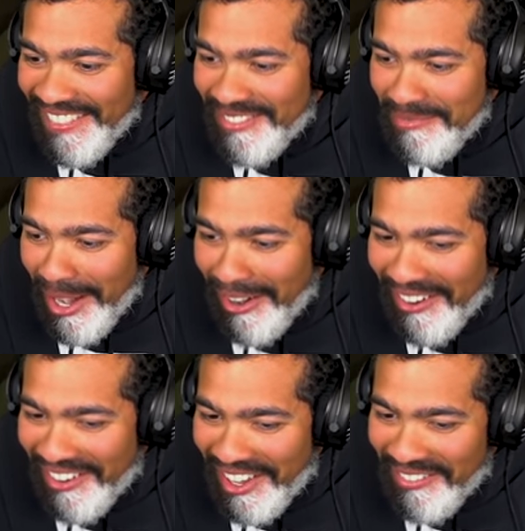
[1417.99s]
Bo,
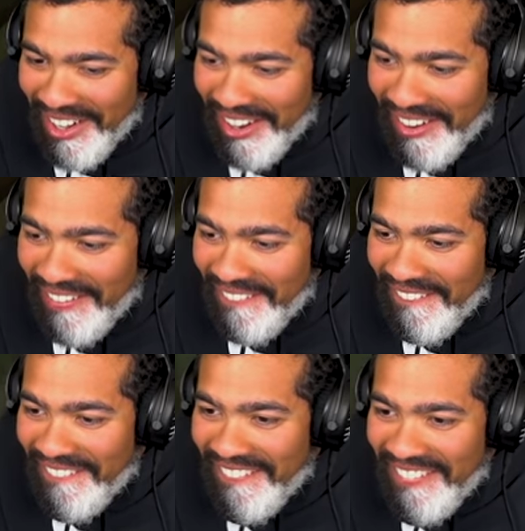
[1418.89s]
come on. I,
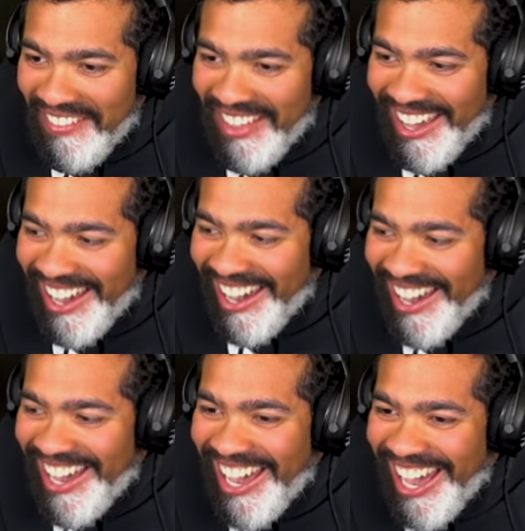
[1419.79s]
I want you. To,
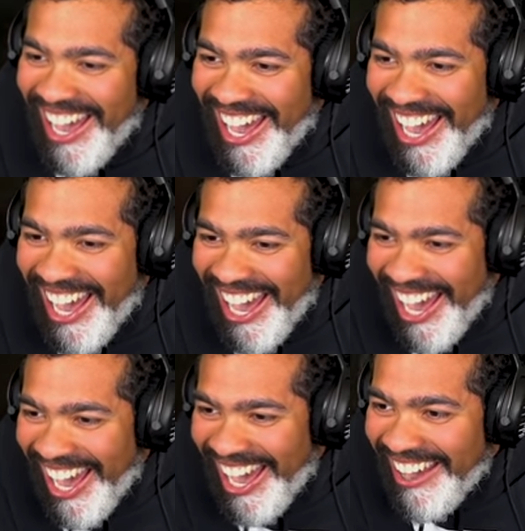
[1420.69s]

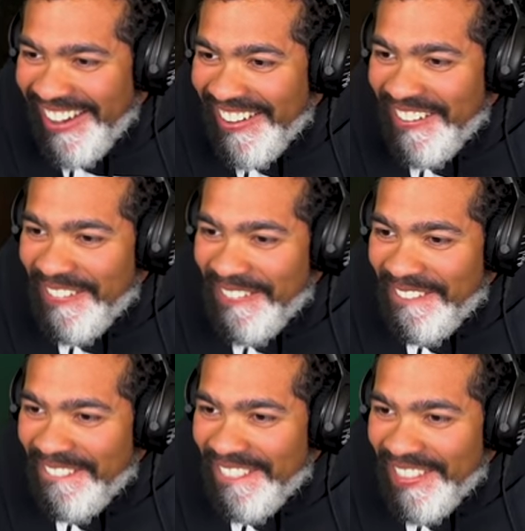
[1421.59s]
I want
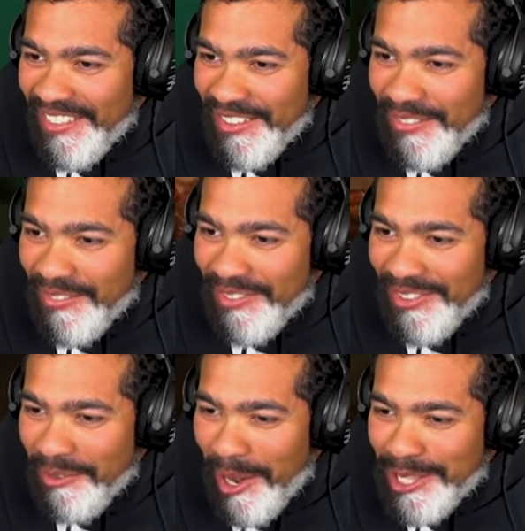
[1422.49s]
you to see how boo boo
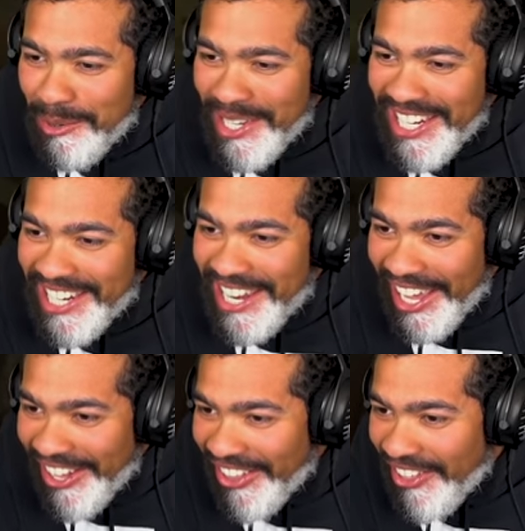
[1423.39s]
this Wait, is. Wait, do we need a
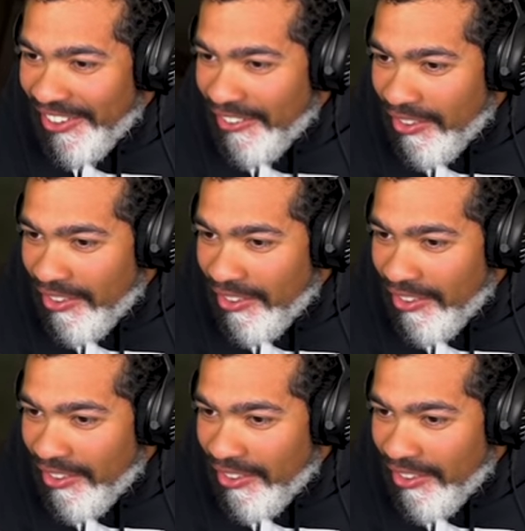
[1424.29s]
nail?